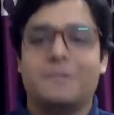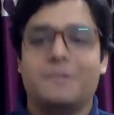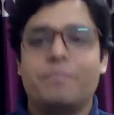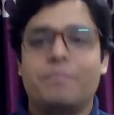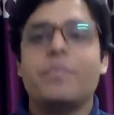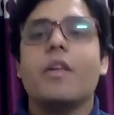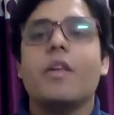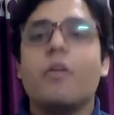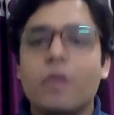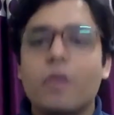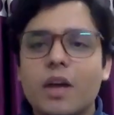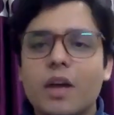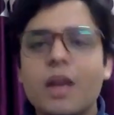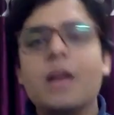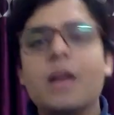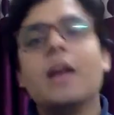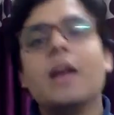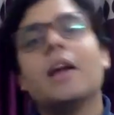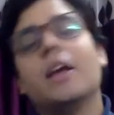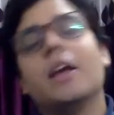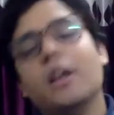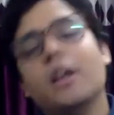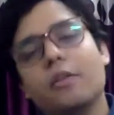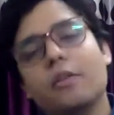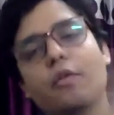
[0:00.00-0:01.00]
Okay,
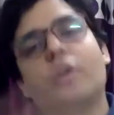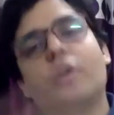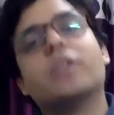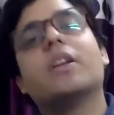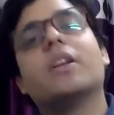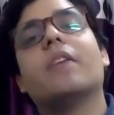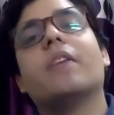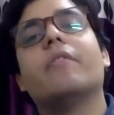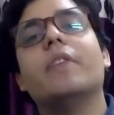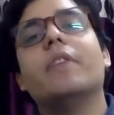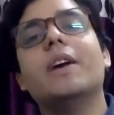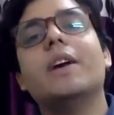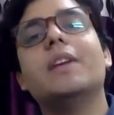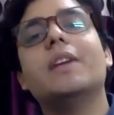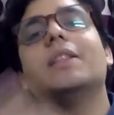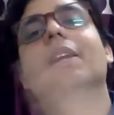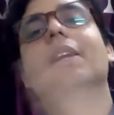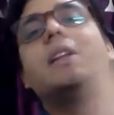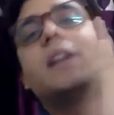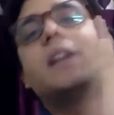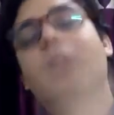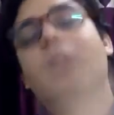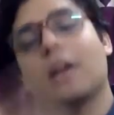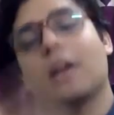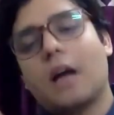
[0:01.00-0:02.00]
he was aware that
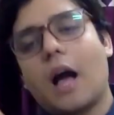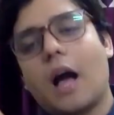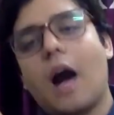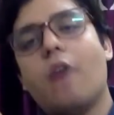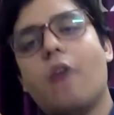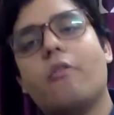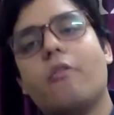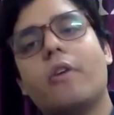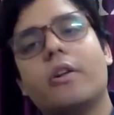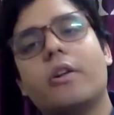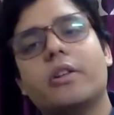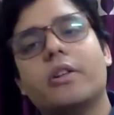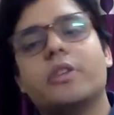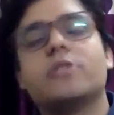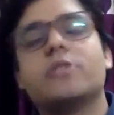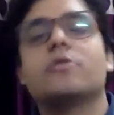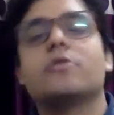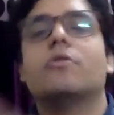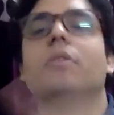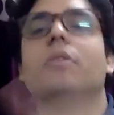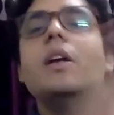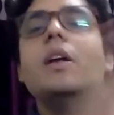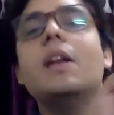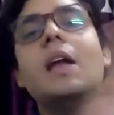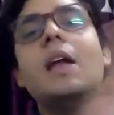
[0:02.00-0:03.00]
the cow was
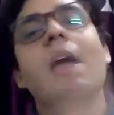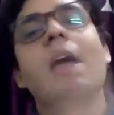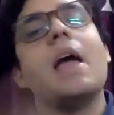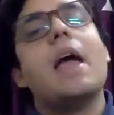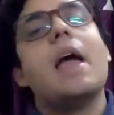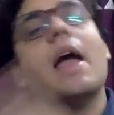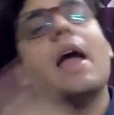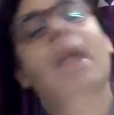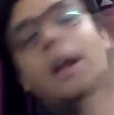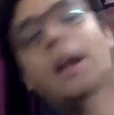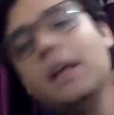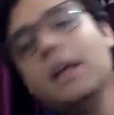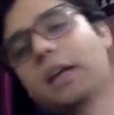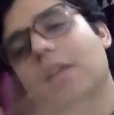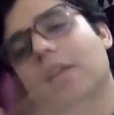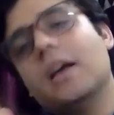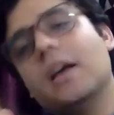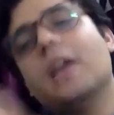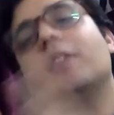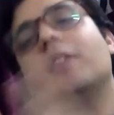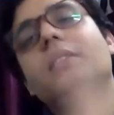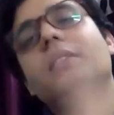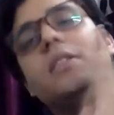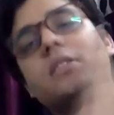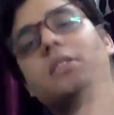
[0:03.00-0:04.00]
stolen and he has
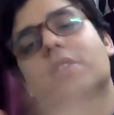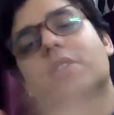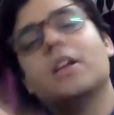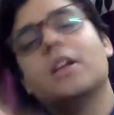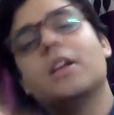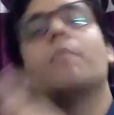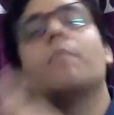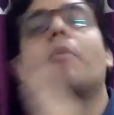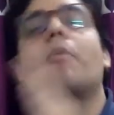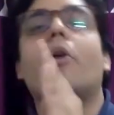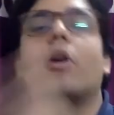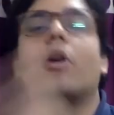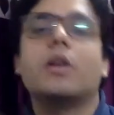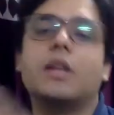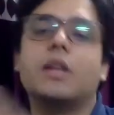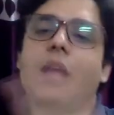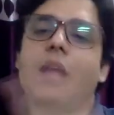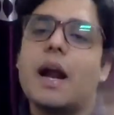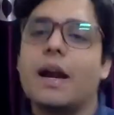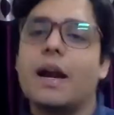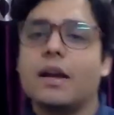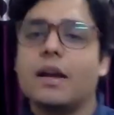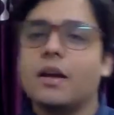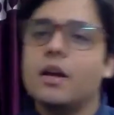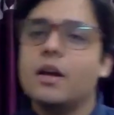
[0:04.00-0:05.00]
still bought that.
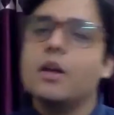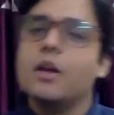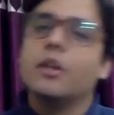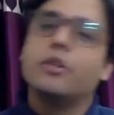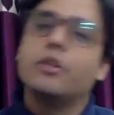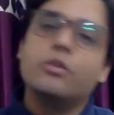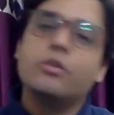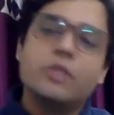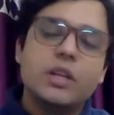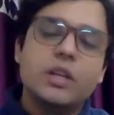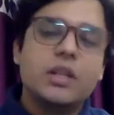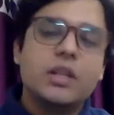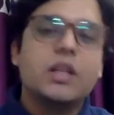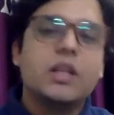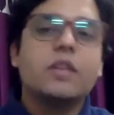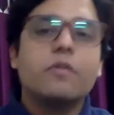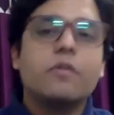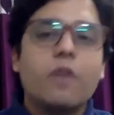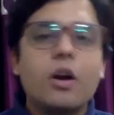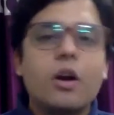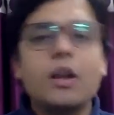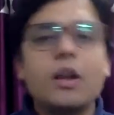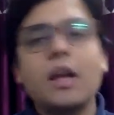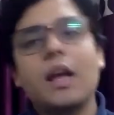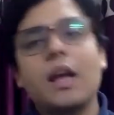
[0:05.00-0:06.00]
So this is
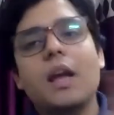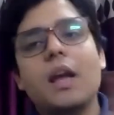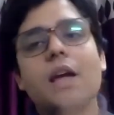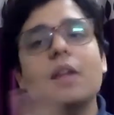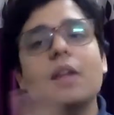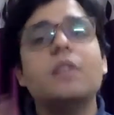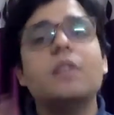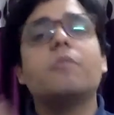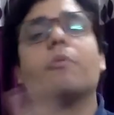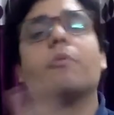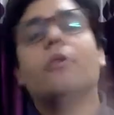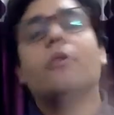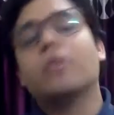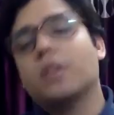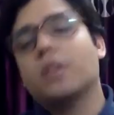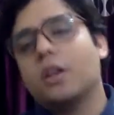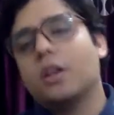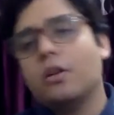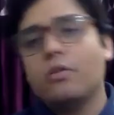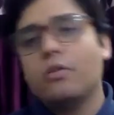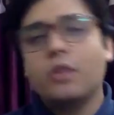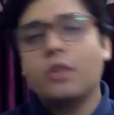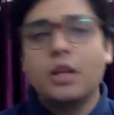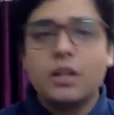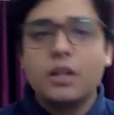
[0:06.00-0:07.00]
what A is
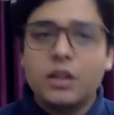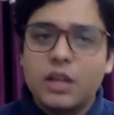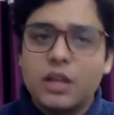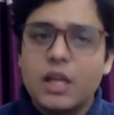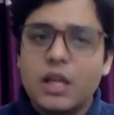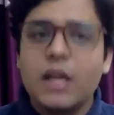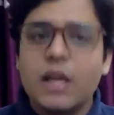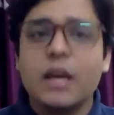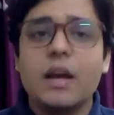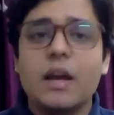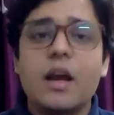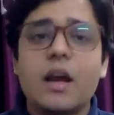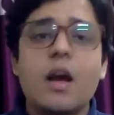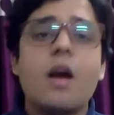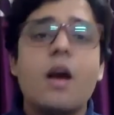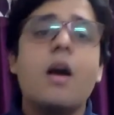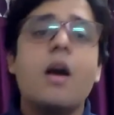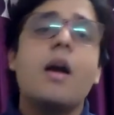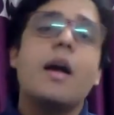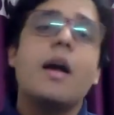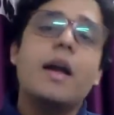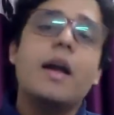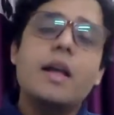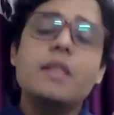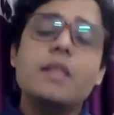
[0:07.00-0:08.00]
prosecuting C.
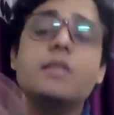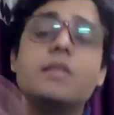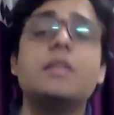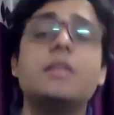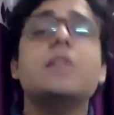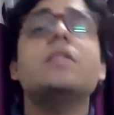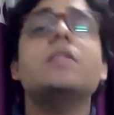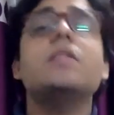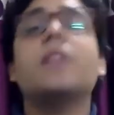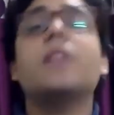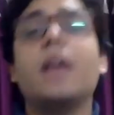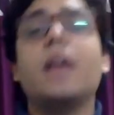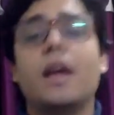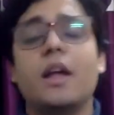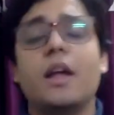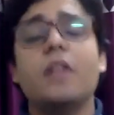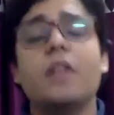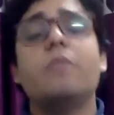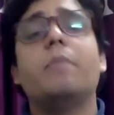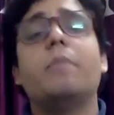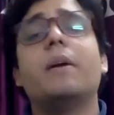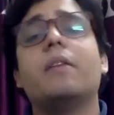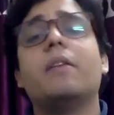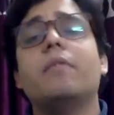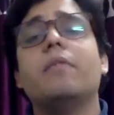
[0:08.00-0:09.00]
In this case,
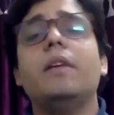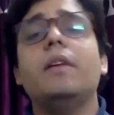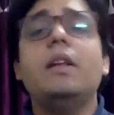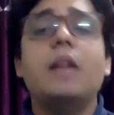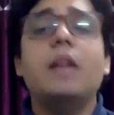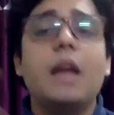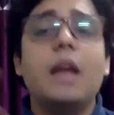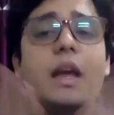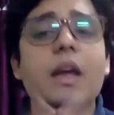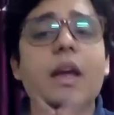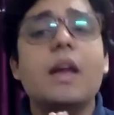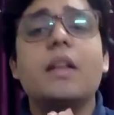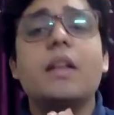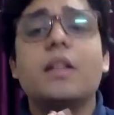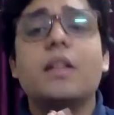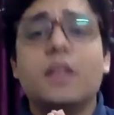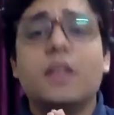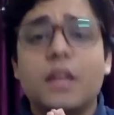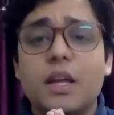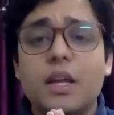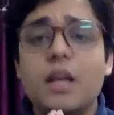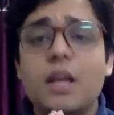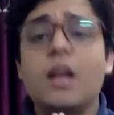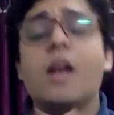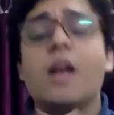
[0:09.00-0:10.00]
between A and
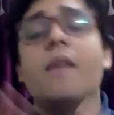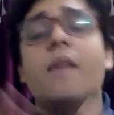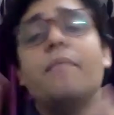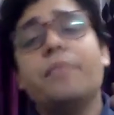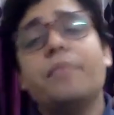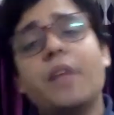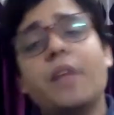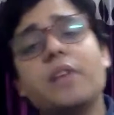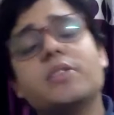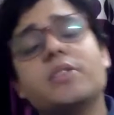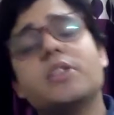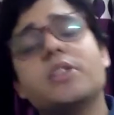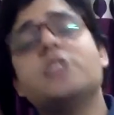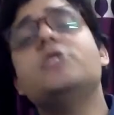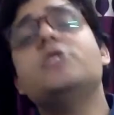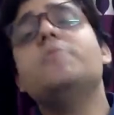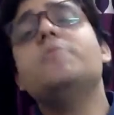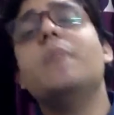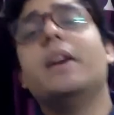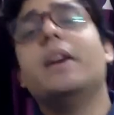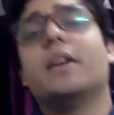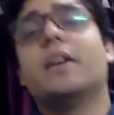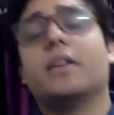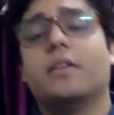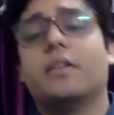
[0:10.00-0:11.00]
C, the judgment
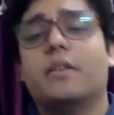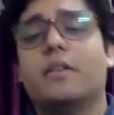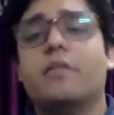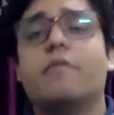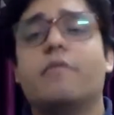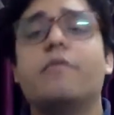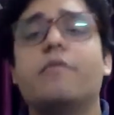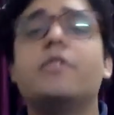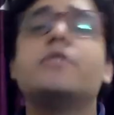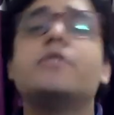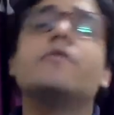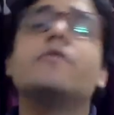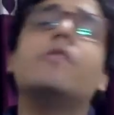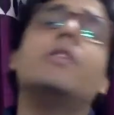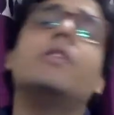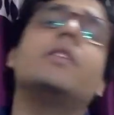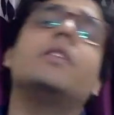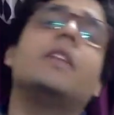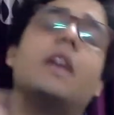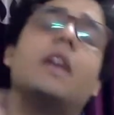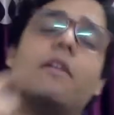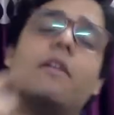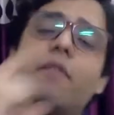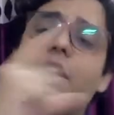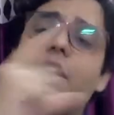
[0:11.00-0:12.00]
which was
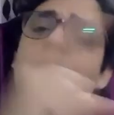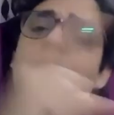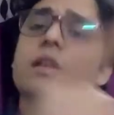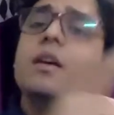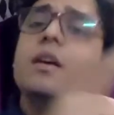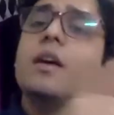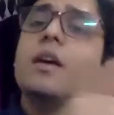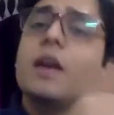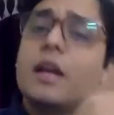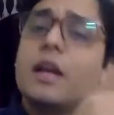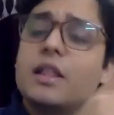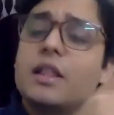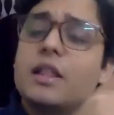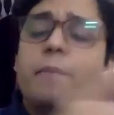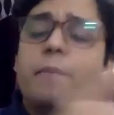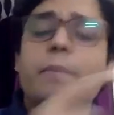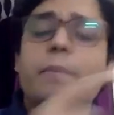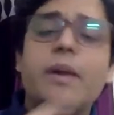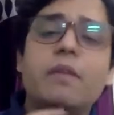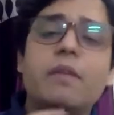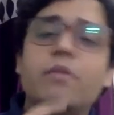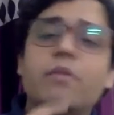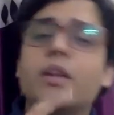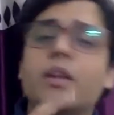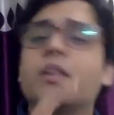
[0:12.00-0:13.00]
given in the
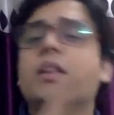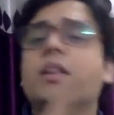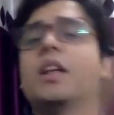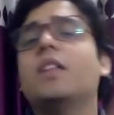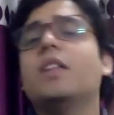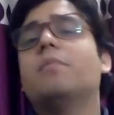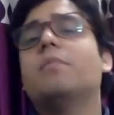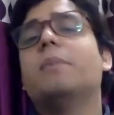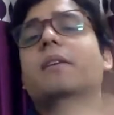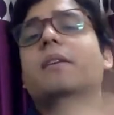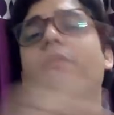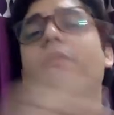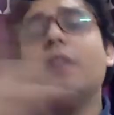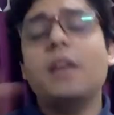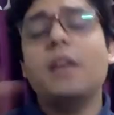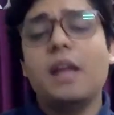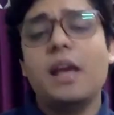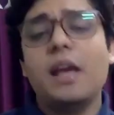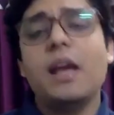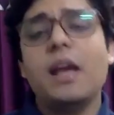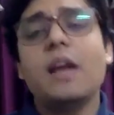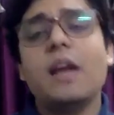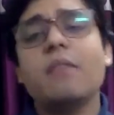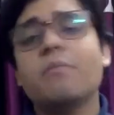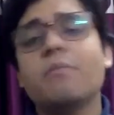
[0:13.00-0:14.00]
previous case between A
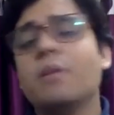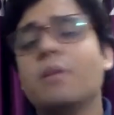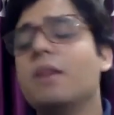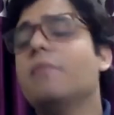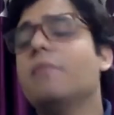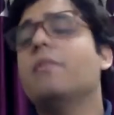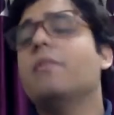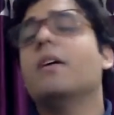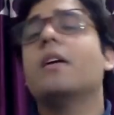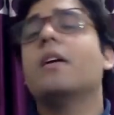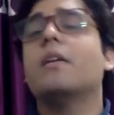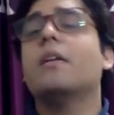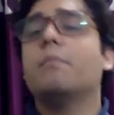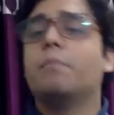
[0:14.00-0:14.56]
and B, where